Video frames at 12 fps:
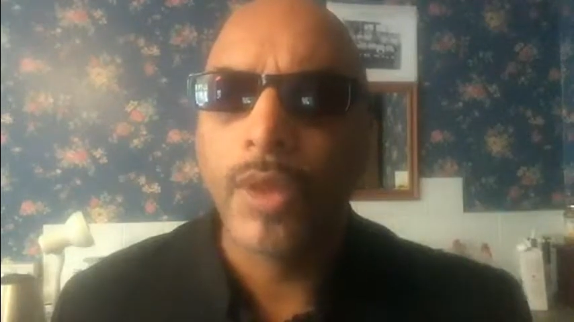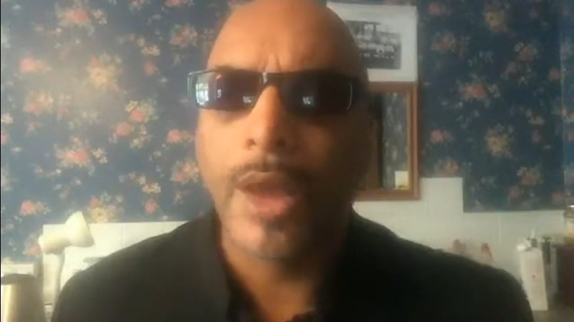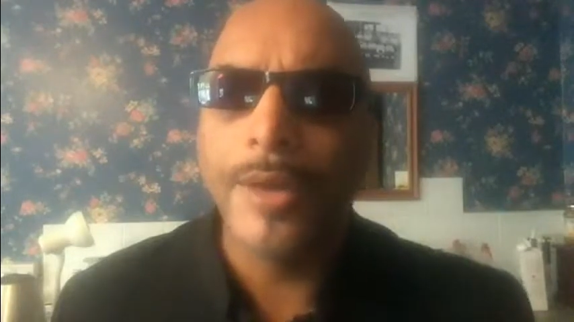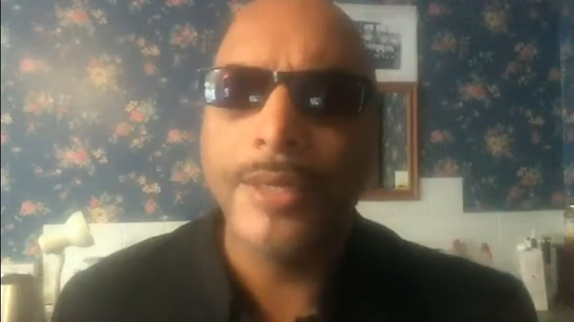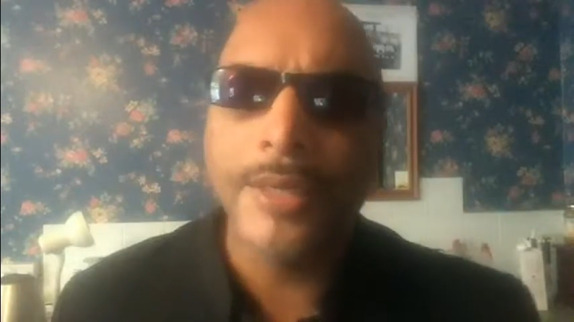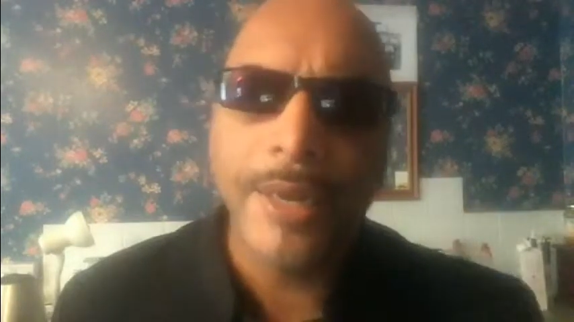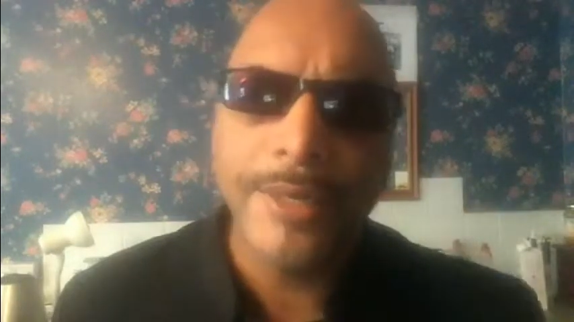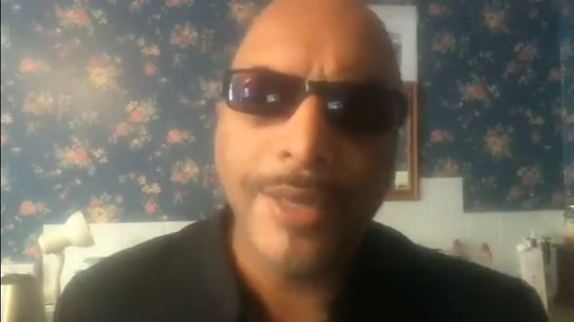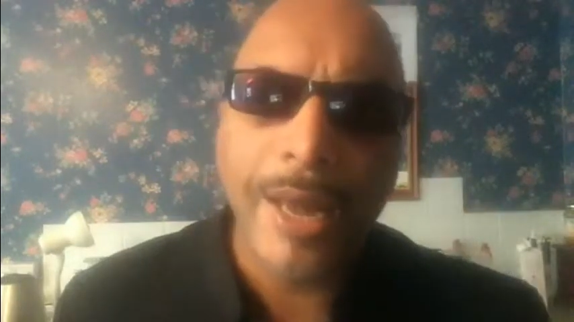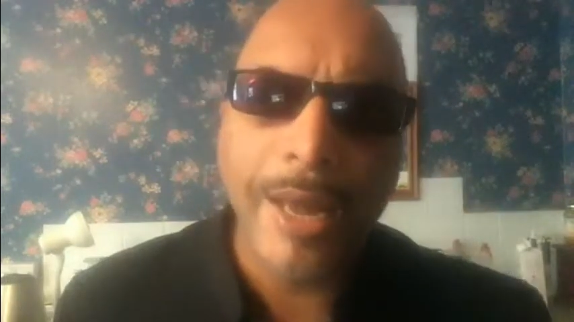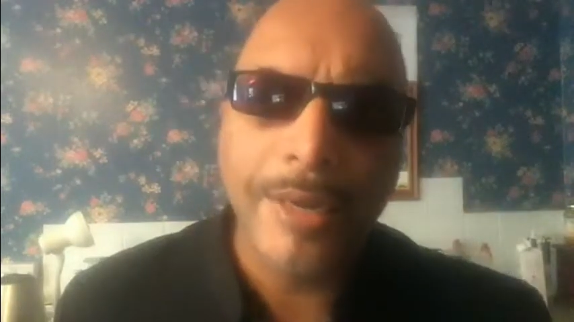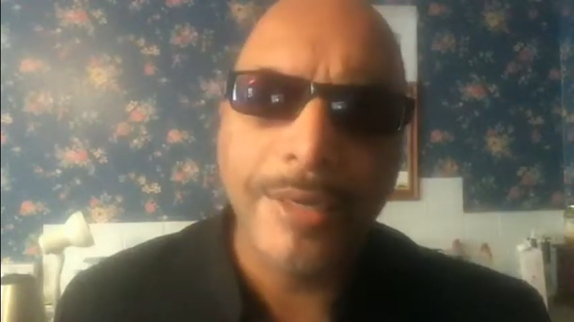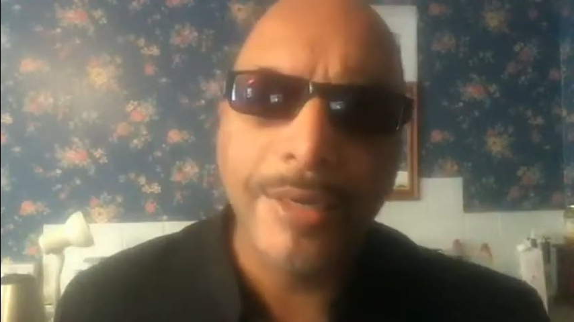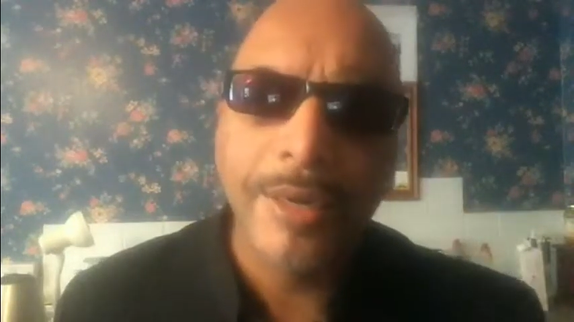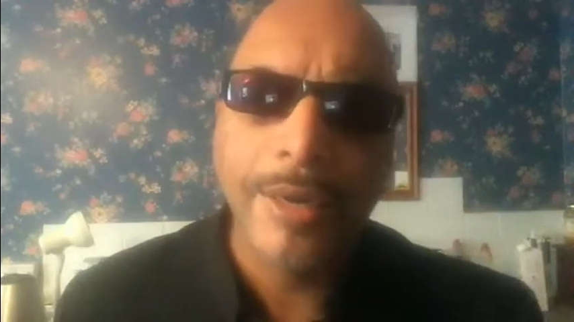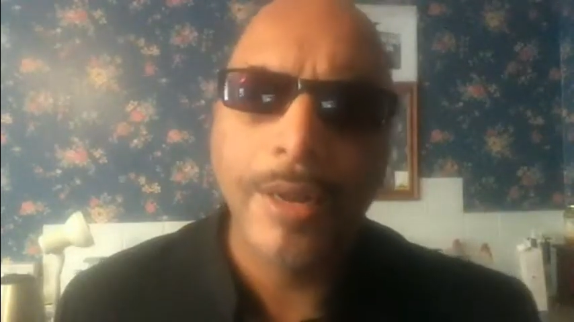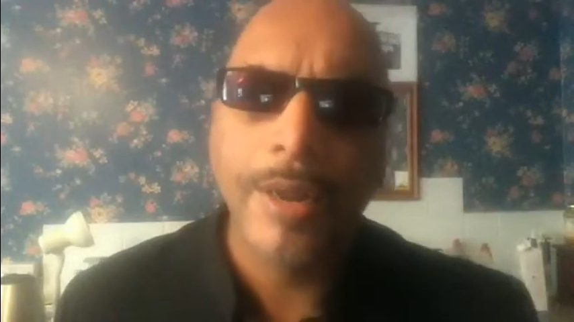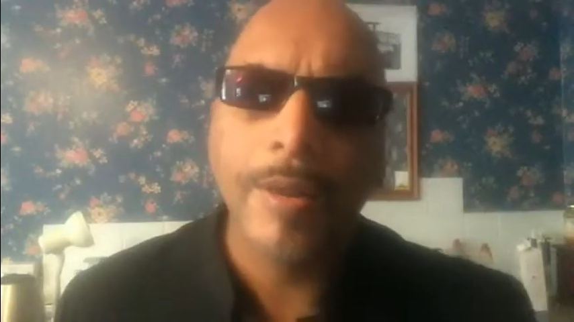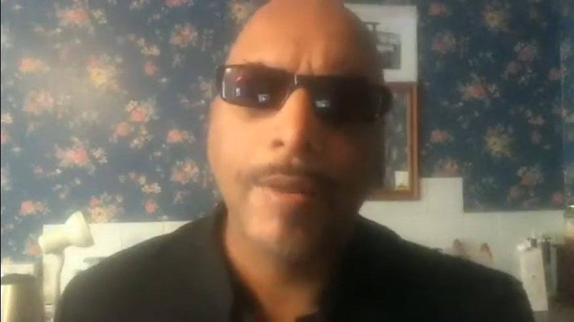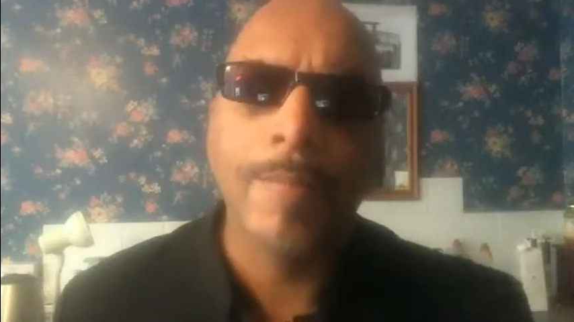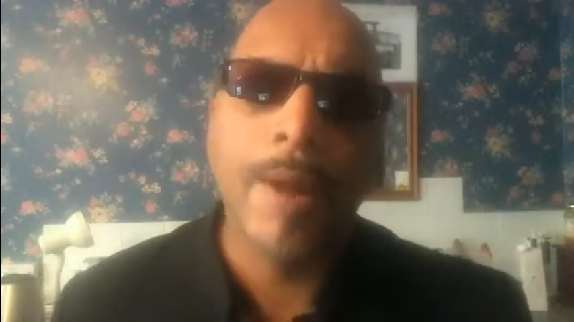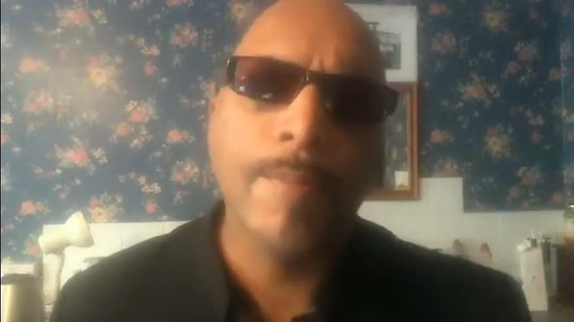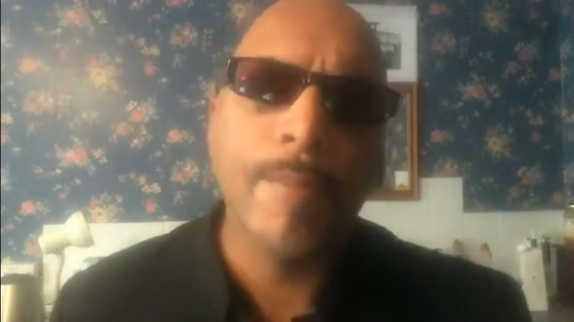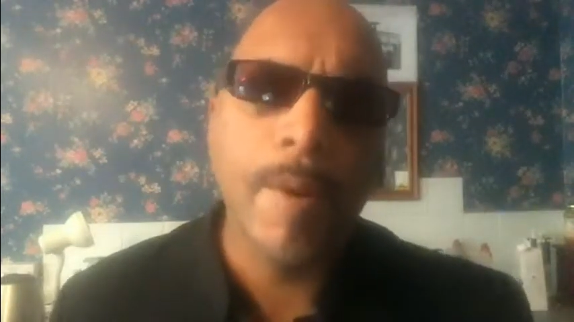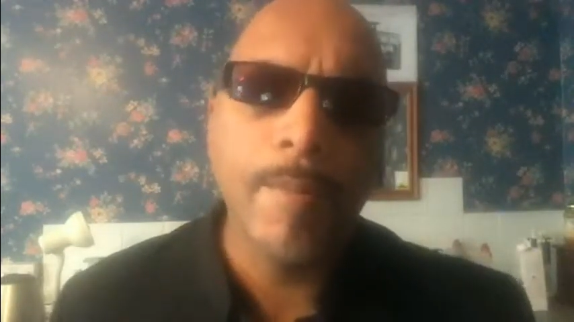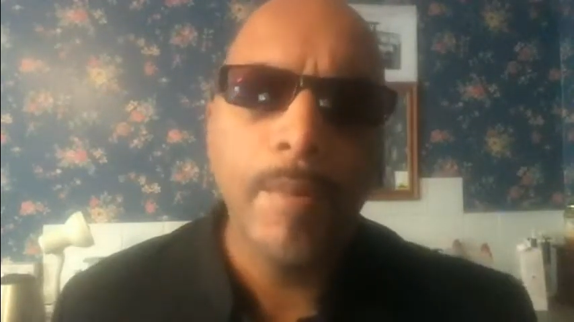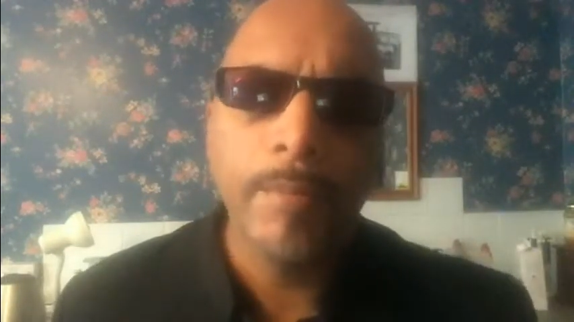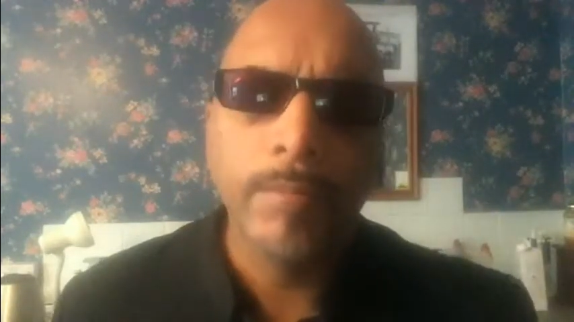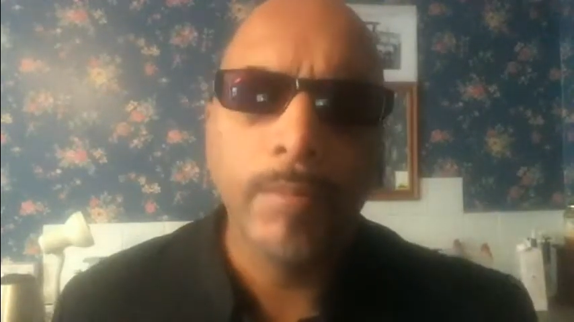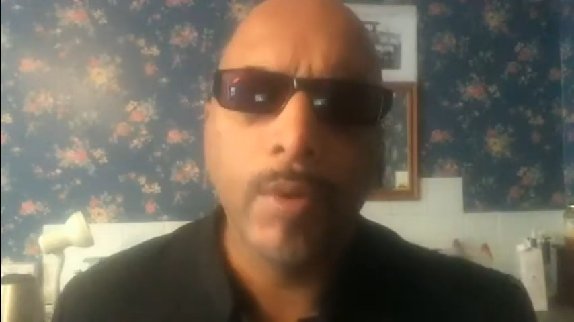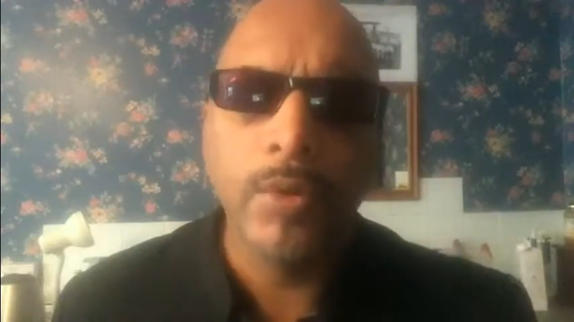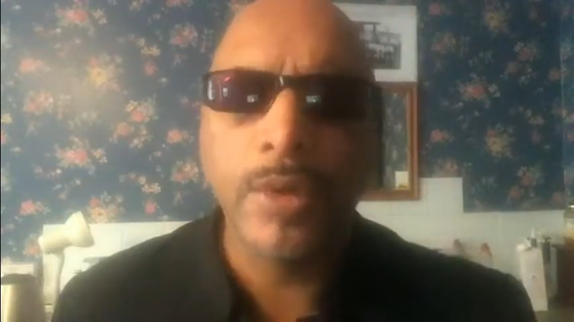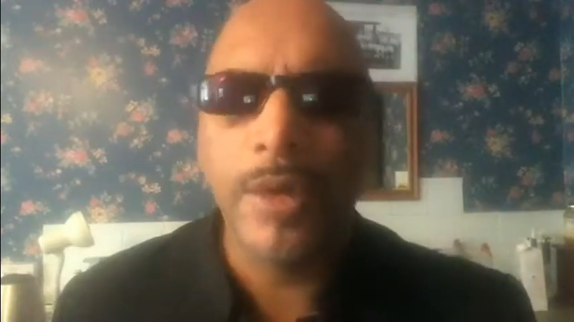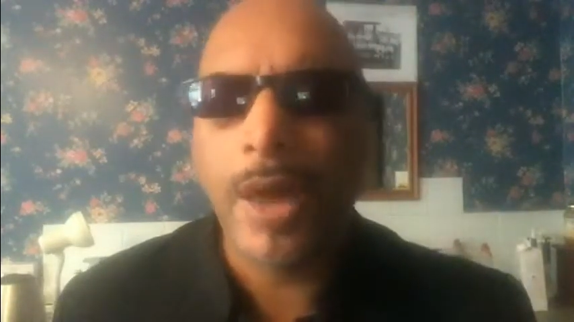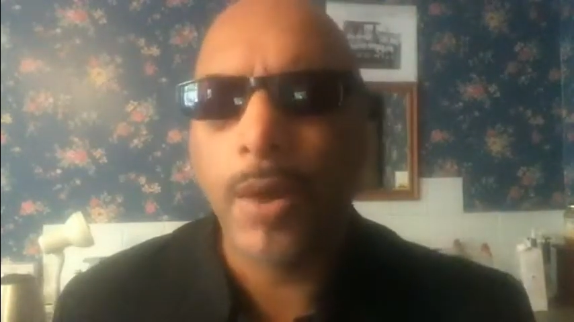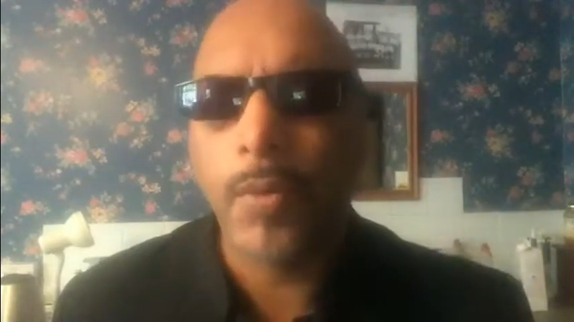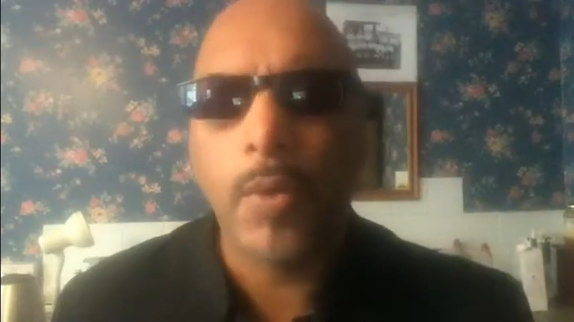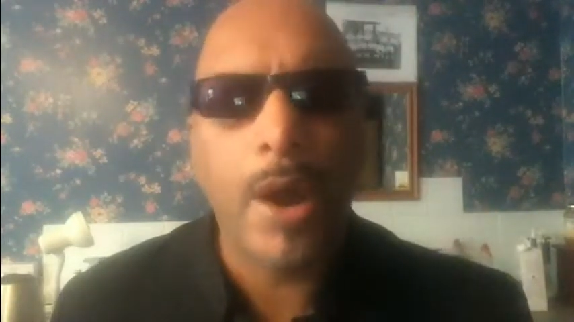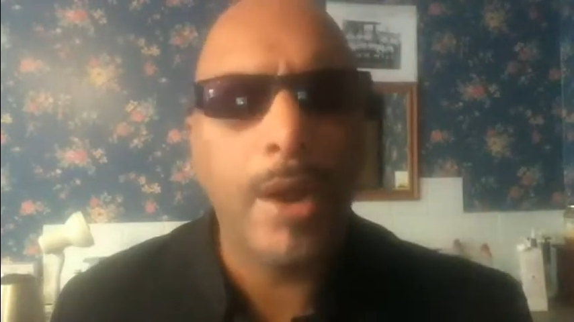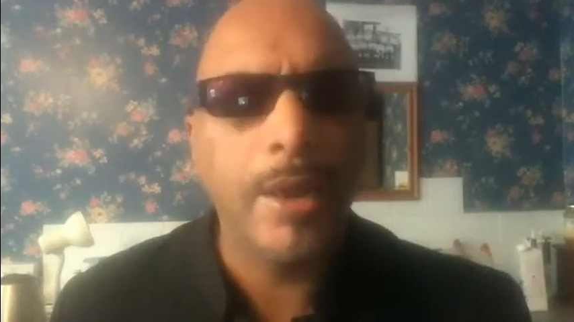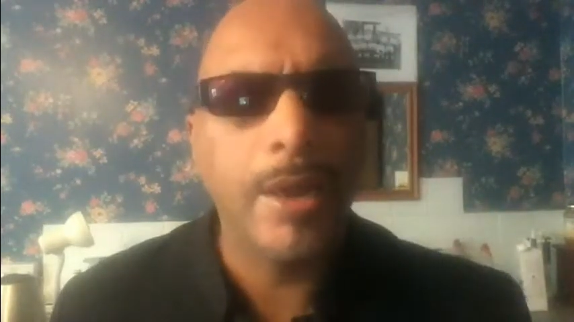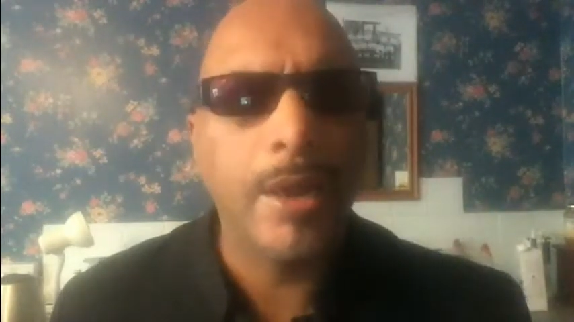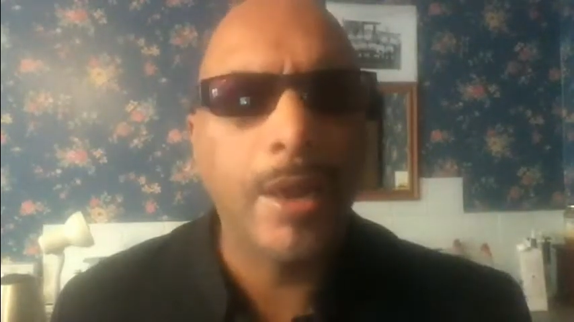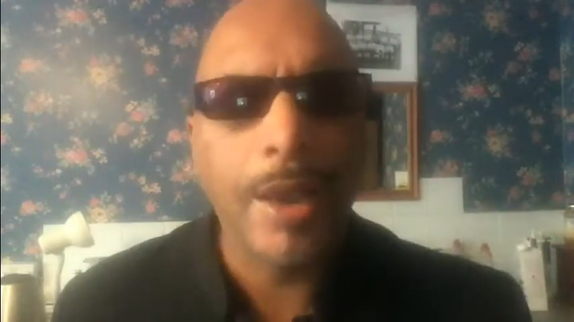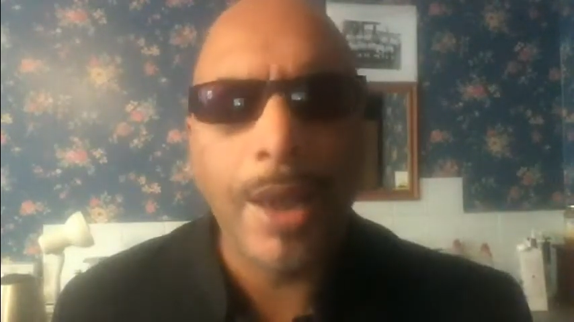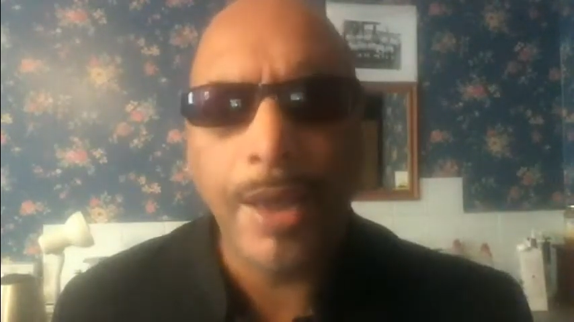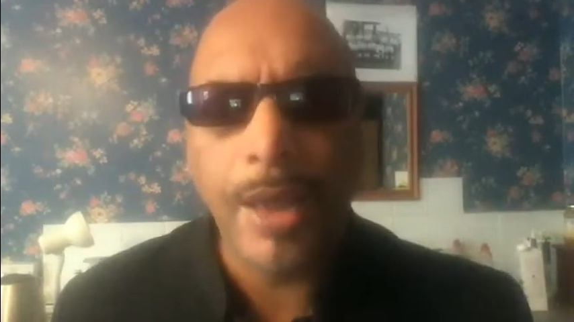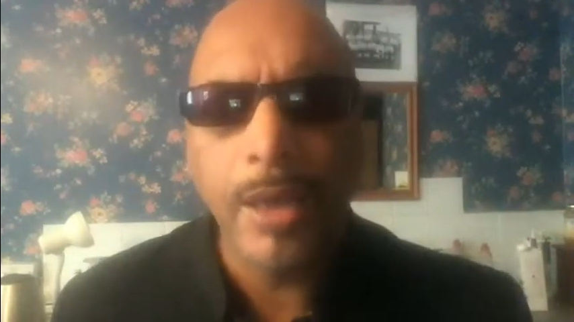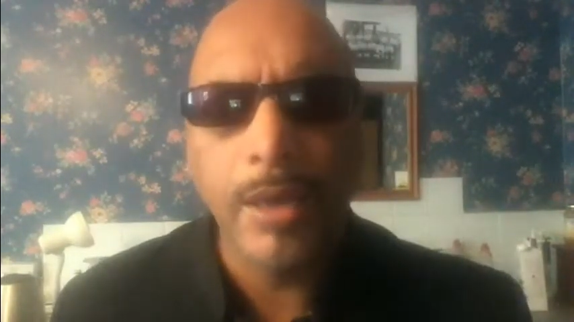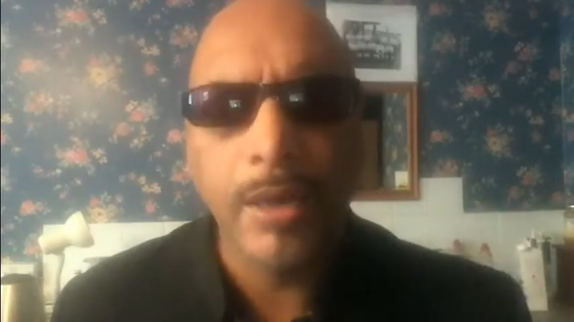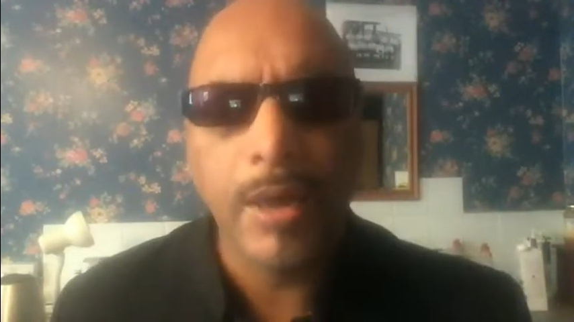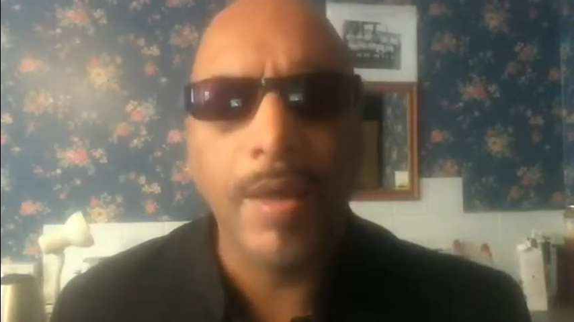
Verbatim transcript: And he says that my mum, who's an outright liar,